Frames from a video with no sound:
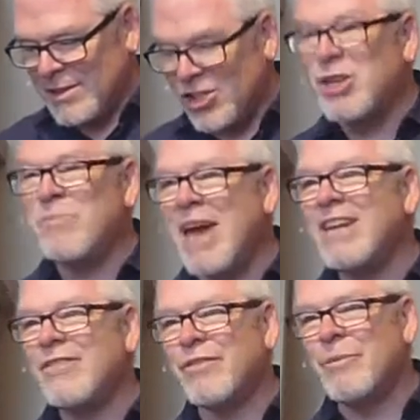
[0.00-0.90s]
She made
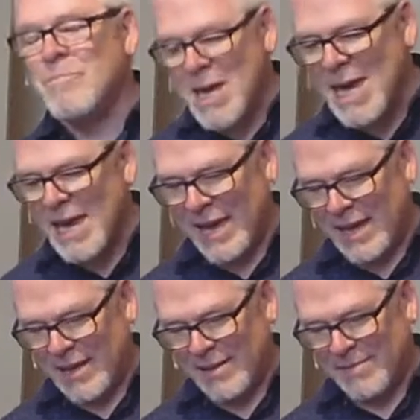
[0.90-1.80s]
it for
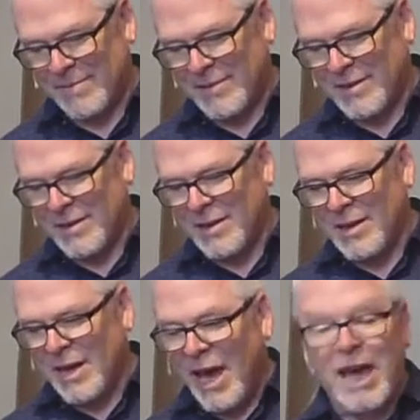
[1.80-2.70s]
me.
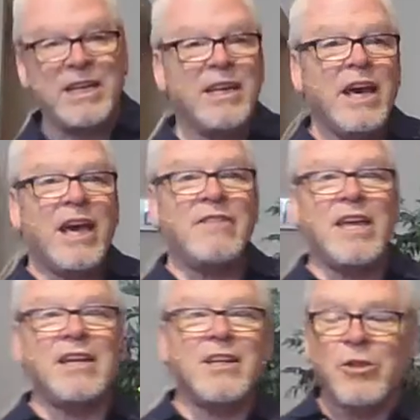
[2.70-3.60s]
And, and
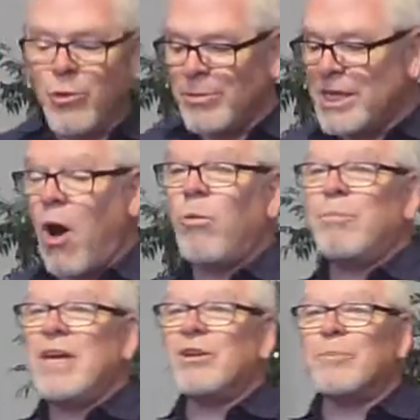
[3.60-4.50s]
then another woman said, Oh,
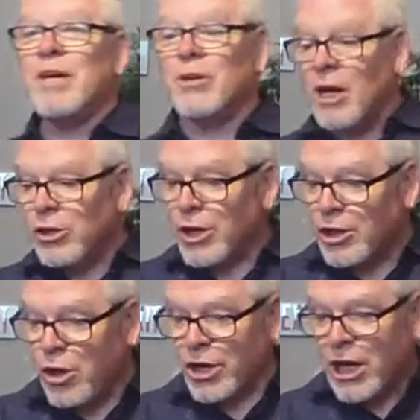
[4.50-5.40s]
Peter, Peter, look,
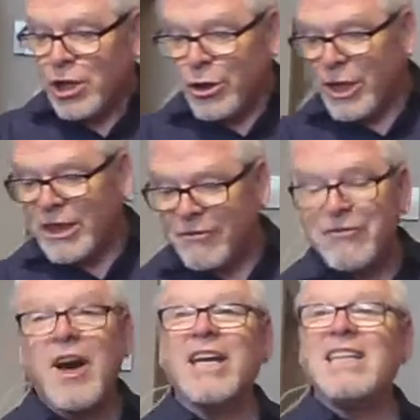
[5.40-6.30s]
look, look at the
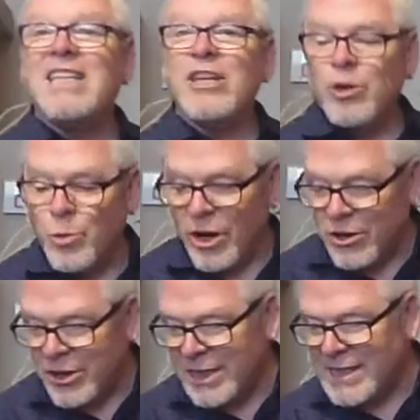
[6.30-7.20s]
fine needlework
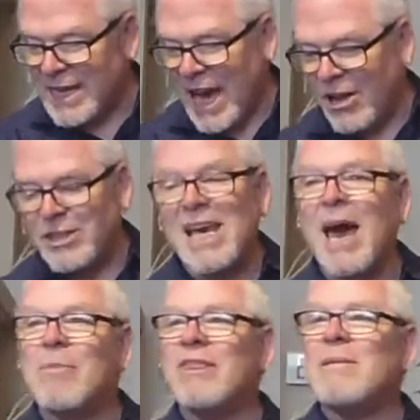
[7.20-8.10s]
on this gown.
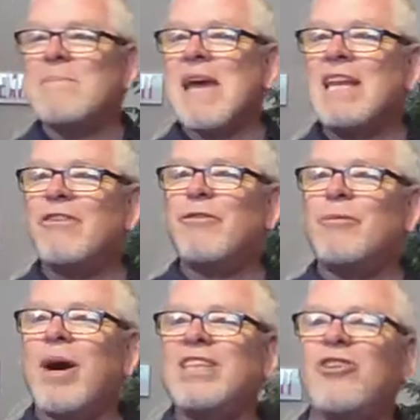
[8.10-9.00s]
Tabitha made it for
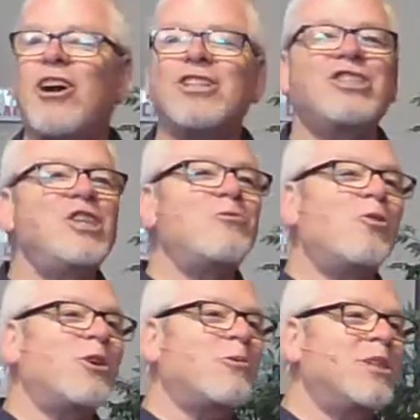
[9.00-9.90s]
my daughter. She
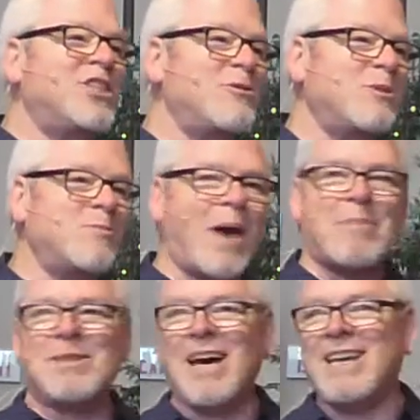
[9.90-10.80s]
wore it when she was
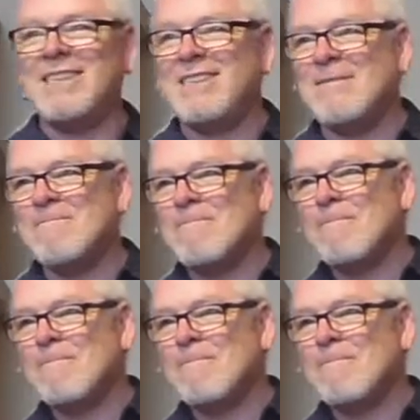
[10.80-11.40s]
baptized.